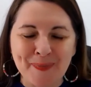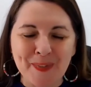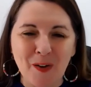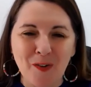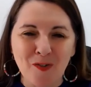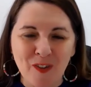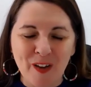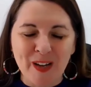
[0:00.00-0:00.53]

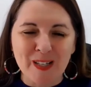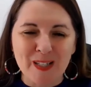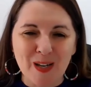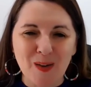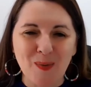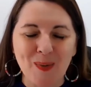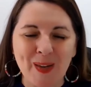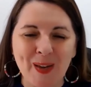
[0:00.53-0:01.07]
You'll find
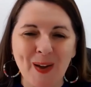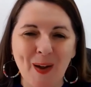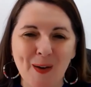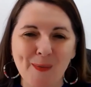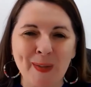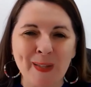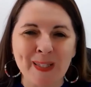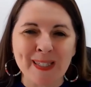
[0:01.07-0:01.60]
out when you
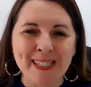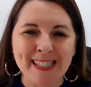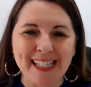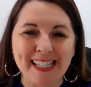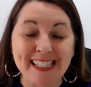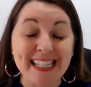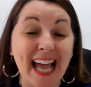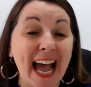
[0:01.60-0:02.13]
come and see us.